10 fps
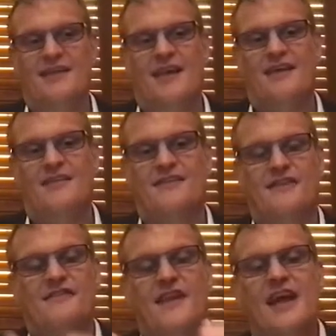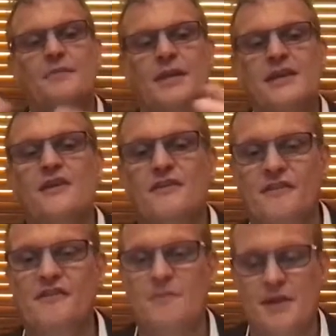a sustainable
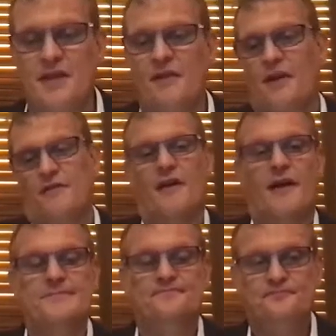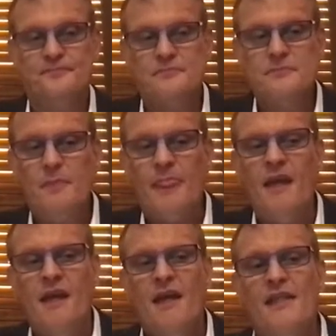ecosystem in their own right
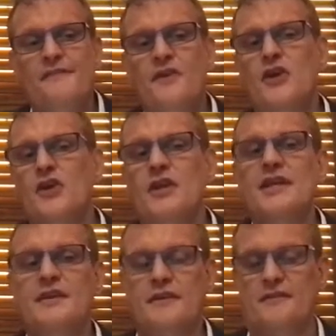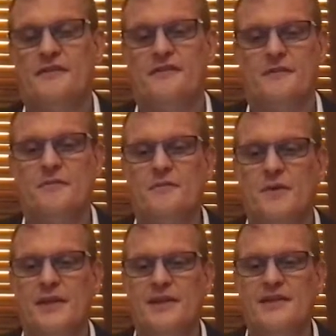the very early ecosystems,
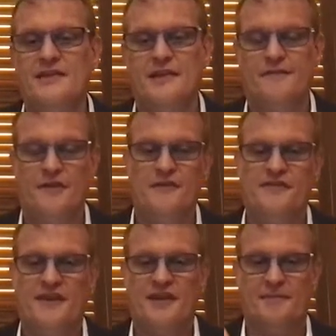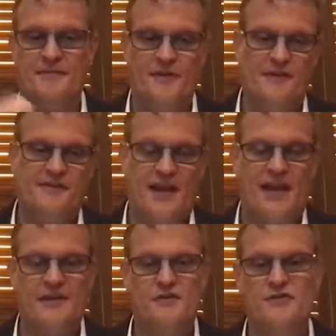when the internet first um, first
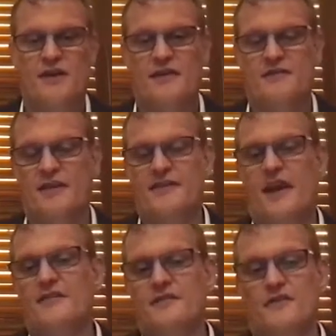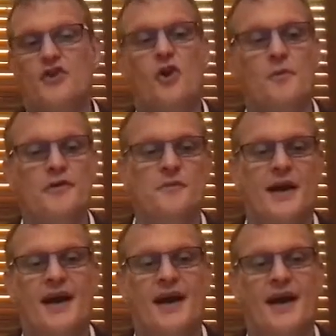started and tra transactions and commerce were
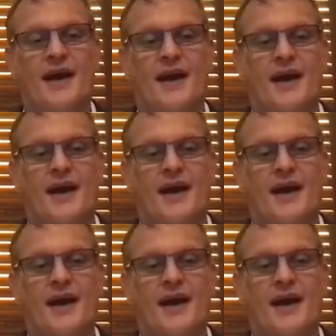hard,